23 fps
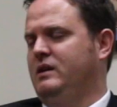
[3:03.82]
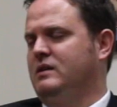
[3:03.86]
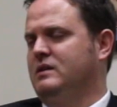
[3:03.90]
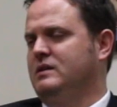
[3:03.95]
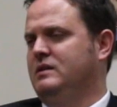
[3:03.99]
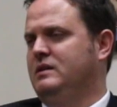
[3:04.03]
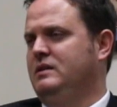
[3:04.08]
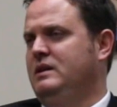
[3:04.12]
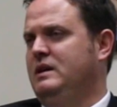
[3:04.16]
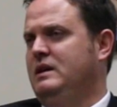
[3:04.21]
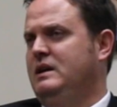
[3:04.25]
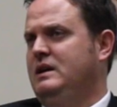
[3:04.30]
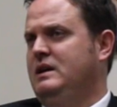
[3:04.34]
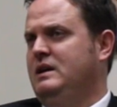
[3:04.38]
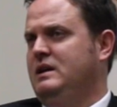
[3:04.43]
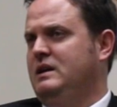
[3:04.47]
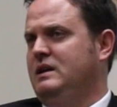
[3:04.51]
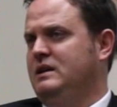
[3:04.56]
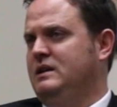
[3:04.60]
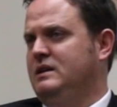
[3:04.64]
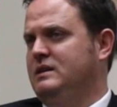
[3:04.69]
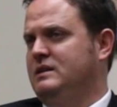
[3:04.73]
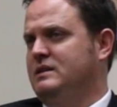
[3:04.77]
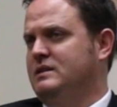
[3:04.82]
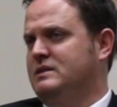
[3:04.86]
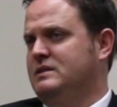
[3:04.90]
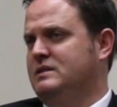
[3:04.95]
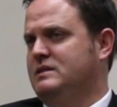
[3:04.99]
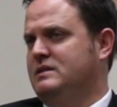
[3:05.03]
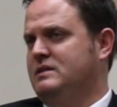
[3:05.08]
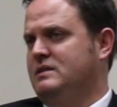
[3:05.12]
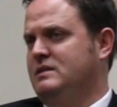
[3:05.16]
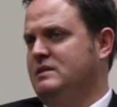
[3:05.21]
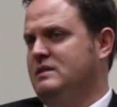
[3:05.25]
on
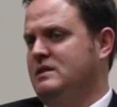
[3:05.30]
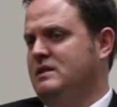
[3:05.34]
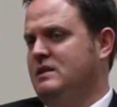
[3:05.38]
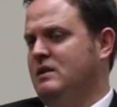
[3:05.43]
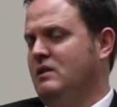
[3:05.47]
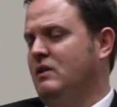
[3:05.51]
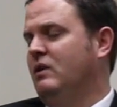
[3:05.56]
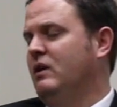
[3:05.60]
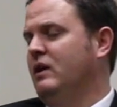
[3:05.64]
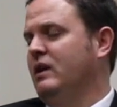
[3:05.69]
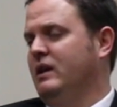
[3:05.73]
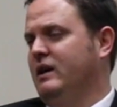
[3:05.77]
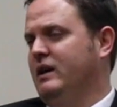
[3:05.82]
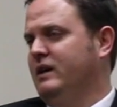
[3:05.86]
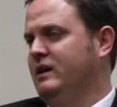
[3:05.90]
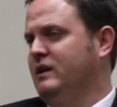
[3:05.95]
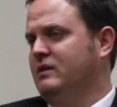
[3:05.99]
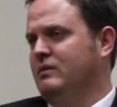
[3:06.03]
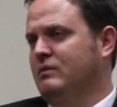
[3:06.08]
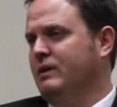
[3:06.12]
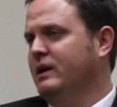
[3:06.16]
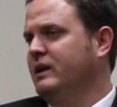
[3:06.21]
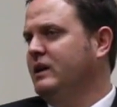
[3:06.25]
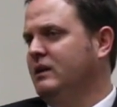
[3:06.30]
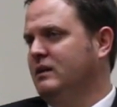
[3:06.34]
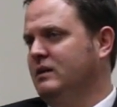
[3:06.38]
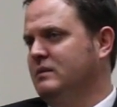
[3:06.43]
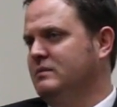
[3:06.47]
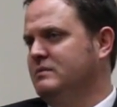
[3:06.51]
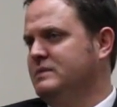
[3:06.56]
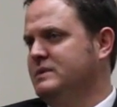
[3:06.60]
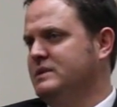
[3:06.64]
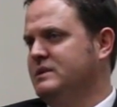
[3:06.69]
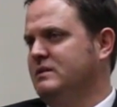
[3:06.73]
is an online
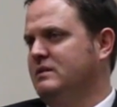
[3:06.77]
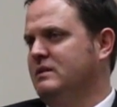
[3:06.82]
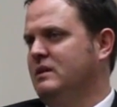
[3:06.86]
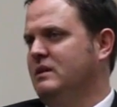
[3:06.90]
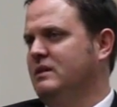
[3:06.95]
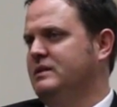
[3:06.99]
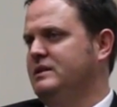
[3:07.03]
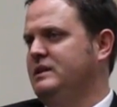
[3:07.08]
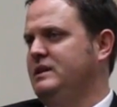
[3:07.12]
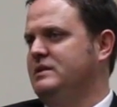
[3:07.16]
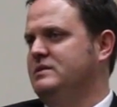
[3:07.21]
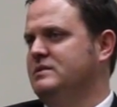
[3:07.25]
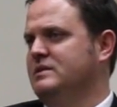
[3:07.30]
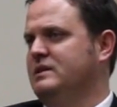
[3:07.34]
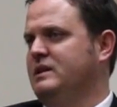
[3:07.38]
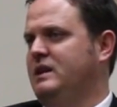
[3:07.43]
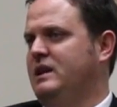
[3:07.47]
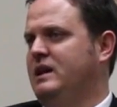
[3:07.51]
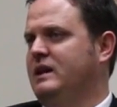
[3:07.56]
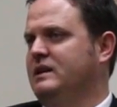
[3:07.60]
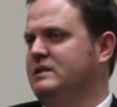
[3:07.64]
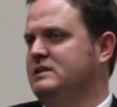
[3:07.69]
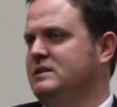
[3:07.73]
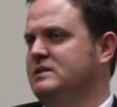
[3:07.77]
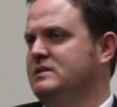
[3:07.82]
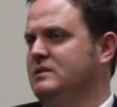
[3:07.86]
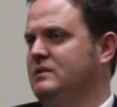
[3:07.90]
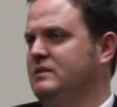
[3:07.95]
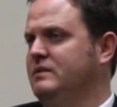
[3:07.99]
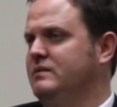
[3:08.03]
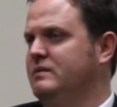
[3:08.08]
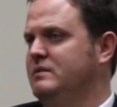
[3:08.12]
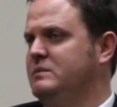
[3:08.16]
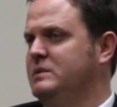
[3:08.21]
curriculum so that our teachers can access
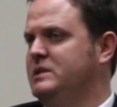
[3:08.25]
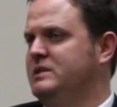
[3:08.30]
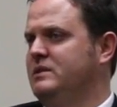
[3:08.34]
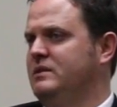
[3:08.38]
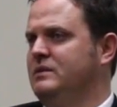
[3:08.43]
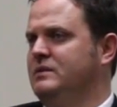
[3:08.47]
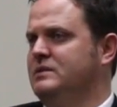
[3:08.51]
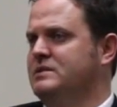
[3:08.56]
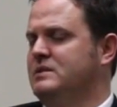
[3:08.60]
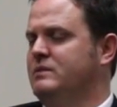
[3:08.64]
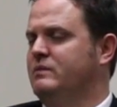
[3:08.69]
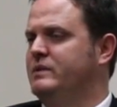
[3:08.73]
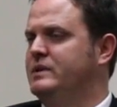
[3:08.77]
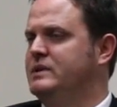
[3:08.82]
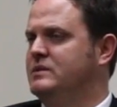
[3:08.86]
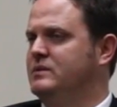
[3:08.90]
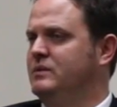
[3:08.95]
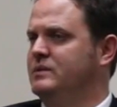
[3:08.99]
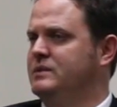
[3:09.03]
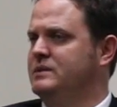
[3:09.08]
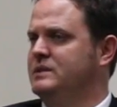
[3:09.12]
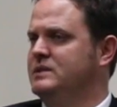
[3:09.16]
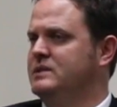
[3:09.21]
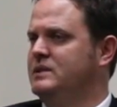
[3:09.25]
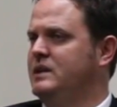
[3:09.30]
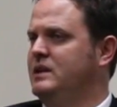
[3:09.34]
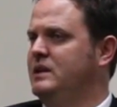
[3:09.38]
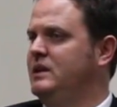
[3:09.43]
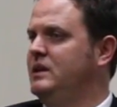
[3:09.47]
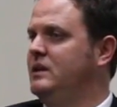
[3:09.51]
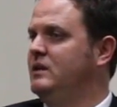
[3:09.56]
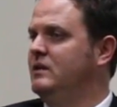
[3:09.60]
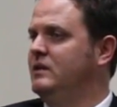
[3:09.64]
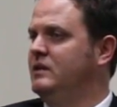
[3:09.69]
all of the materials and resources they
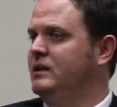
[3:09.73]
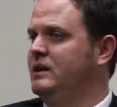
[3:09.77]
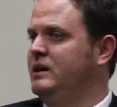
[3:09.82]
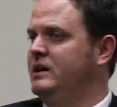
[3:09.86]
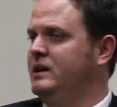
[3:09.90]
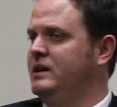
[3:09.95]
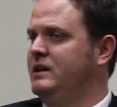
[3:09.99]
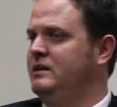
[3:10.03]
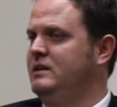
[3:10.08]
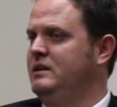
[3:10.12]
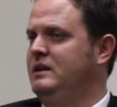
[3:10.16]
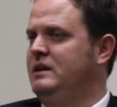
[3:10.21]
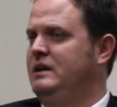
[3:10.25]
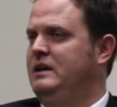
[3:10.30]
need online.